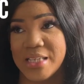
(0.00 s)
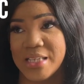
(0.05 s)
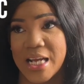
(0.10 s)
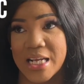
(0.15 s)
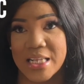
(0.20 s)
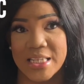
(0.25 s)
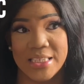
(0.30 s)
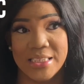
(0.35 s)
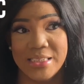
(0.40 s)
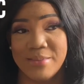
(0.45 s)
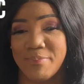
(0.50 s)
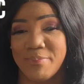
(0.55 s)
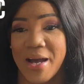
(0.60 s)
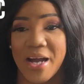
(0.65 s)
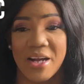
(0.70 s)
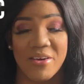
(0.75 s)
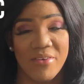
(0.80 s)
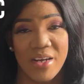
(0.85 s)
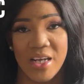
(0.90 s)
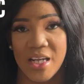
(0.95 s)
Like this
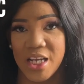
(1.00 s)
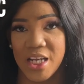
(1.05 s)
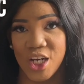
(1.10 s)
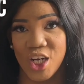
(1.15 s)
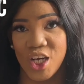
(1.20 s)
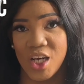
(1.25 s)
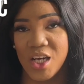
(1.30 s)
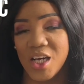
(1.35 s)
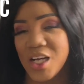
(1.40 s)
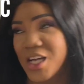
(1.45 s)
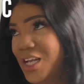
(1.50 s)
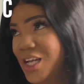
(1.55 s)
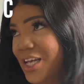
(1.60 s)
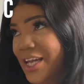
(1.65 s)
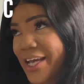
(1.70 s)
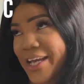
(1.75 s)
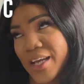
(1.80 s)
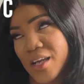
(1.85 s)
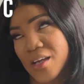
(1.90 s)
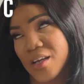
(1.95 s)
bag right here,
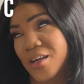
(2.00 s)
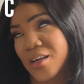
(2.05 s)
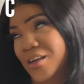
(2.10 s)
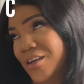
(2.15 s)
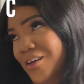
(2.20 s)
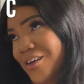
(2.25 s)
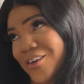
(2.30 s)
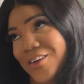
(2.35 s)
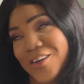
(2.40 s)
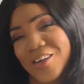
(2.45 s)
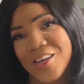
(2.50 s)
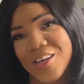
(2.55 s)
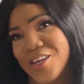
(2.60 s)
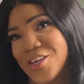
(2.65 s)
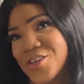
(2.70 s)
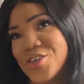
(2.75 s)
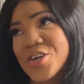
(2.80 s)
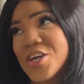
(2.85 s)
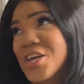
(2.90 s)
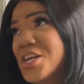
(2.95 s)
like
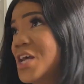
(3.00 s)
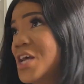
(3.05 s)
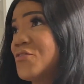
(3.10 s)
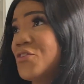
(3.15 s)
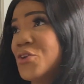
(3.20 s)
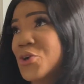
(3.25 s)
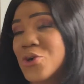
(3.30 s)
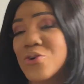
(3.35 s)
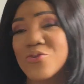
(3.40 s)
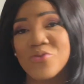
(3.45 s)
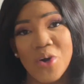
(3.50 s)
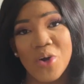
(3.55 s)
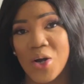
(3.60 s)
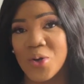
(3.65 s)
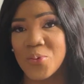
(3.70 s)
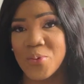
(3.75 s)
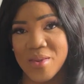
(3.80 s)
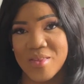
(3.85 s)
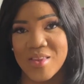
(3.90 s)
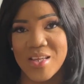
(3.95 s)
you can never go
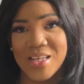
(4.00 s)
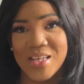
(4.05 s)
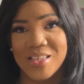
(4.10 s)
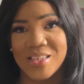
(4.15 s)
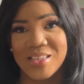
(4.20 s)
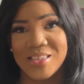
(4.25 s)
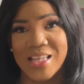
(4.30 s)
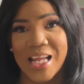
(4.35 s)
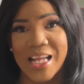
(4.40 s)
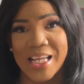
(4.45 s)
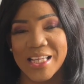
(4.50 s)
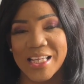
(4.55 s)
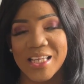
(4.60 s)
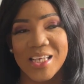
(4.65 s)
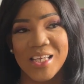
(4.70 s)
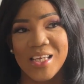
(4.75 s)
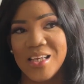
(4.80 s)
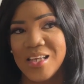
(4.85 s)
wrong with it. Like